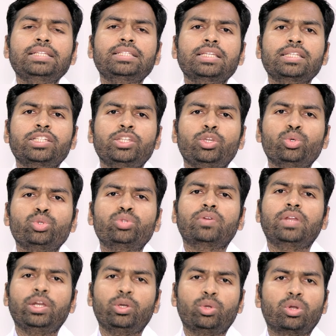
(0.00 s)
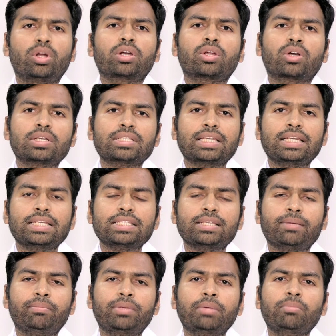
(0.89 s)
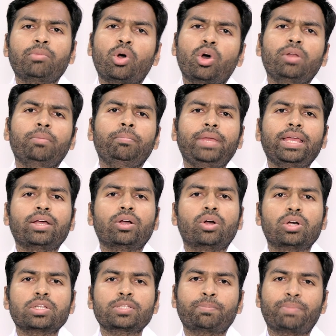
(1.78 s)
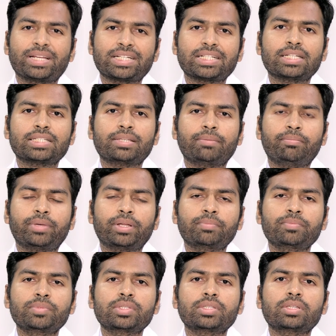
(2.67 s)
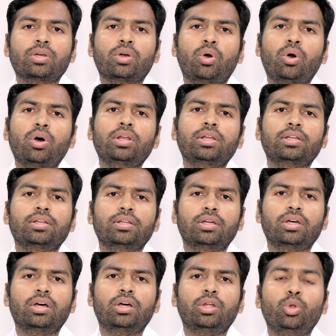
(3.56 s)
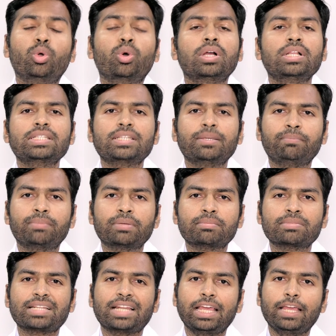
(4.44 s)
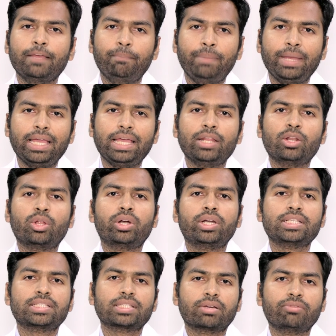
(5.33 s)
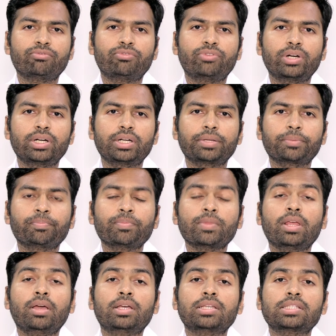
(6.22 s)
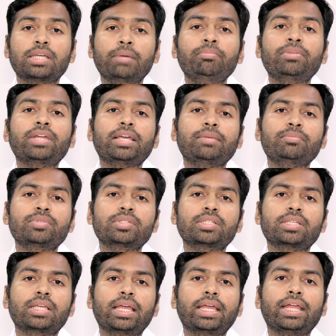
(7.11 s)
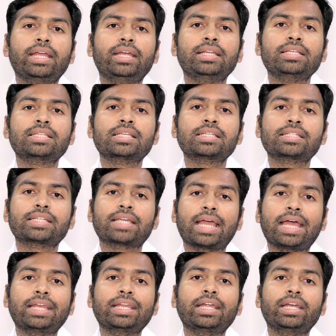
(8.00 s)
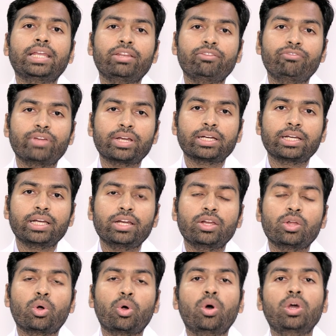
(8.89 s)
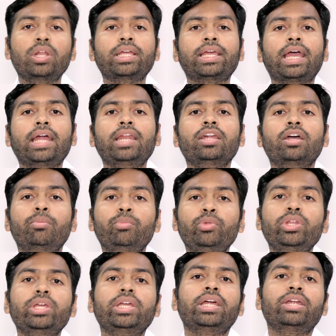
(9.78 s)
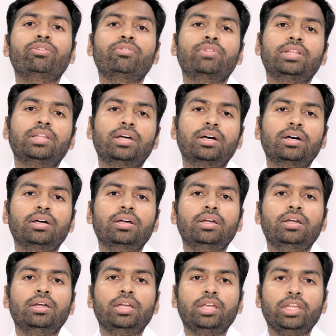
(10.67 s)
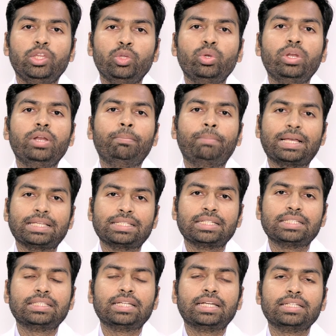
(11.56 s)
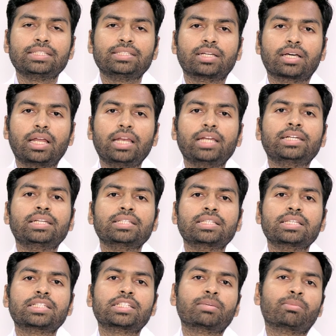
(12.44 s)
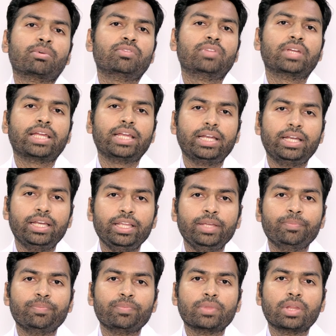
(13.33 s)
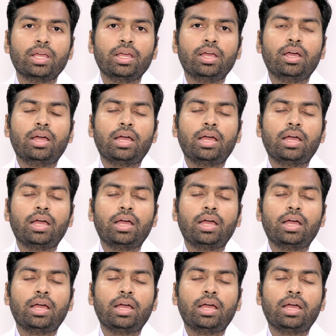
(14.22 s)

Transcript: Kidney cysts usually do not cause any symptom, or may cause pressure symptoms or local symptoms like pain or discomfort. Sometimes a kidney cyst can get infected or can communicate with the urine passage, that is the collecting system of the kidney,